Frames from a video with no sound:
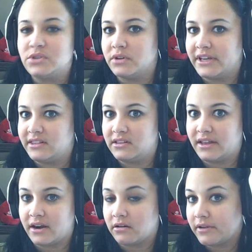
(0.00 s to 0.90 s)
You'll edit
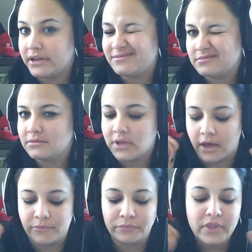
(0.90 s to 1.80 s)
that out, right? Yeah.
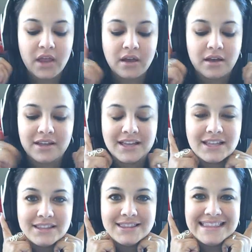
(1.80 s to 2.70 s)

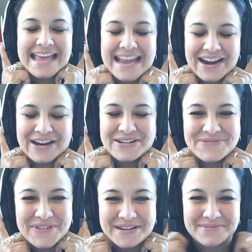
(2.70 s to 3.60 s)
They
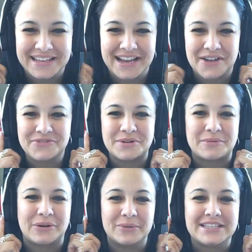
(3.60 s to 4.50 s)
are incredibly
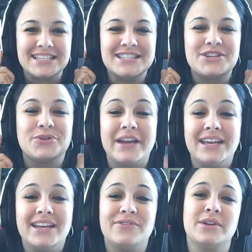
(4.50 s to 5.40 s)
comfortable, which is
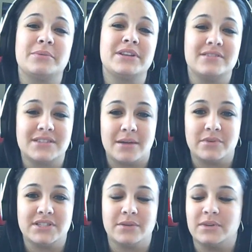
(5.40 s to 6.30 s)
great if you're one of those
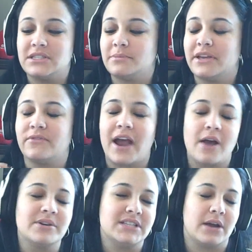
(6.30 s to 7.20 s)
gamers that wants to play for
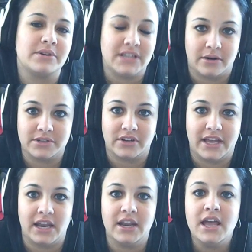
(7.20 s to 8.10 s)
hours and hours and hours
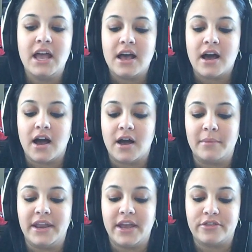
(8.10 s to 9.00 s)
on end.
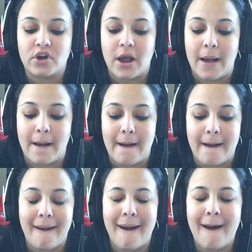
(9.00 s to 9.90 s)
Another
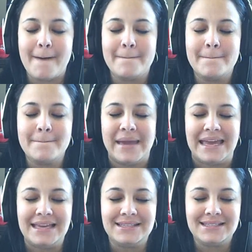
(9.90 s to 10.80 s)

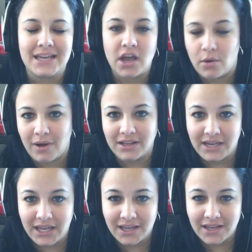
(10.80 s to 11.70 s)
amazing
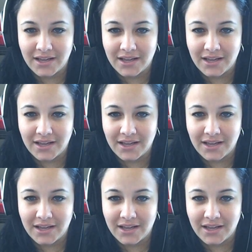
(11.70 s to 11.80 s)
quality,